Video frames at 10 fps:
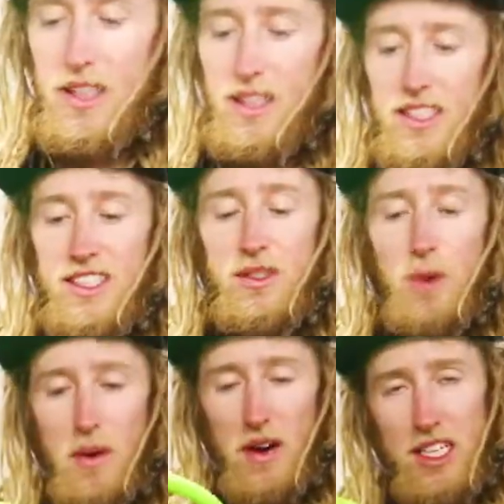this is
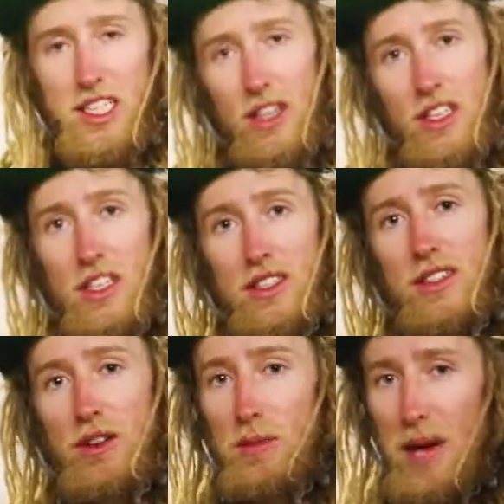what we're actually going to use
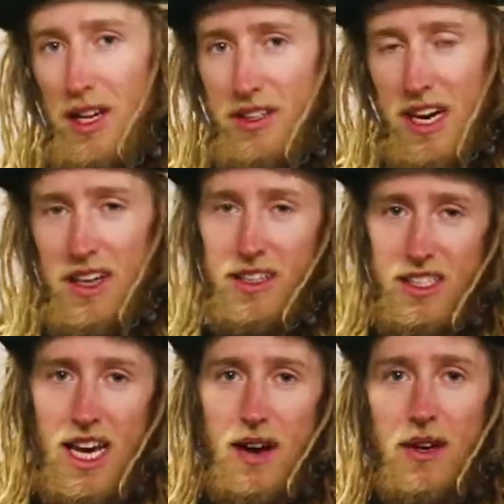to rappel down the
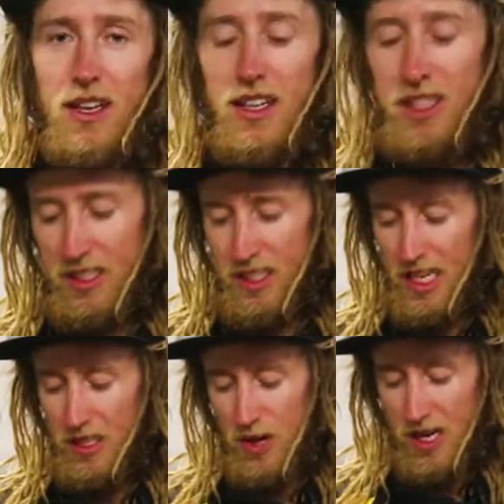tower to
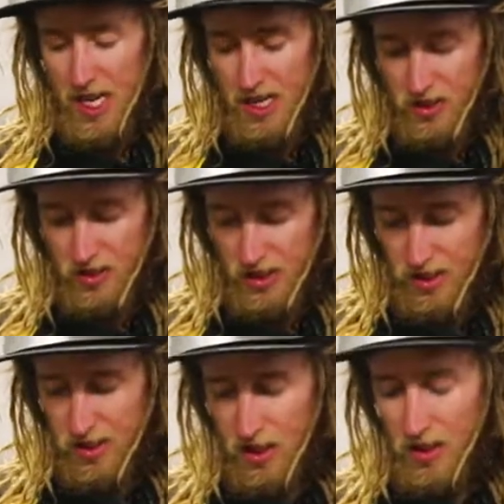get to our casualty.
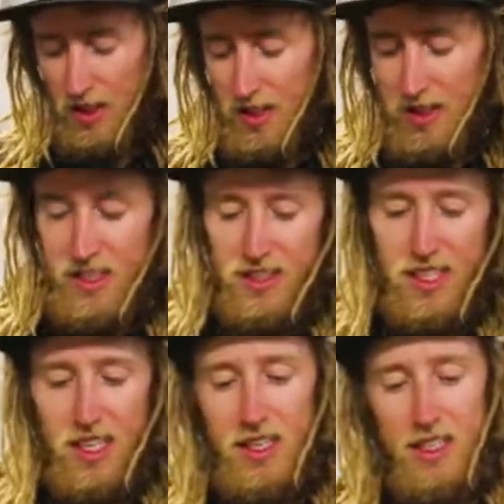So this
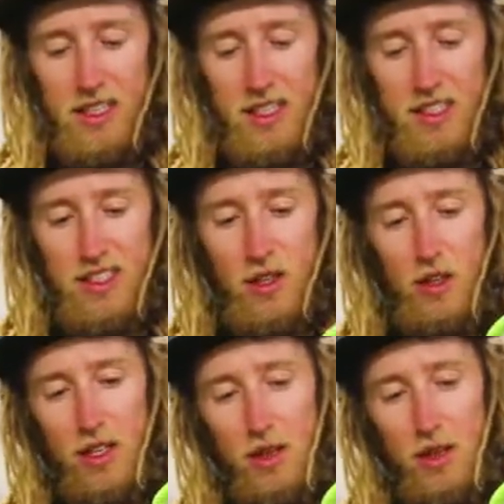here is called a